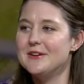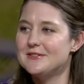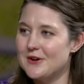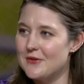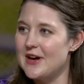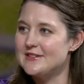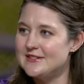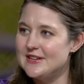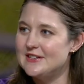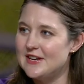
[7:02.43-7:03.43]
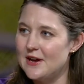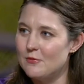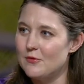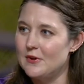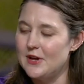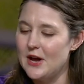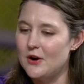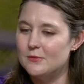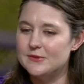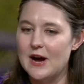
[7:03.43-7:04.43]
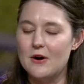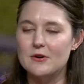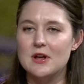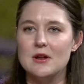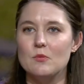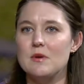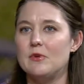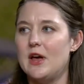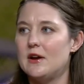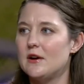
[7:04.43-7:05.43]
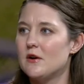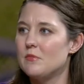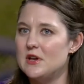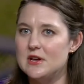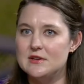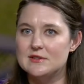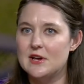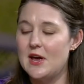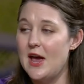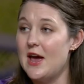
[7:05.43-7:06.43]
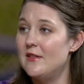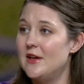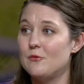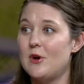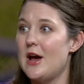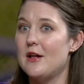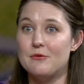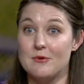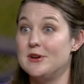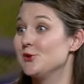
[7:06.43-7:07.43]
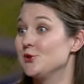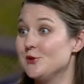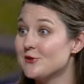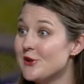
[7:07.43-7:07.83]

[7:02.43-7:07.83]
So that seed tape really helped out and we planted our peas and then we had three inches of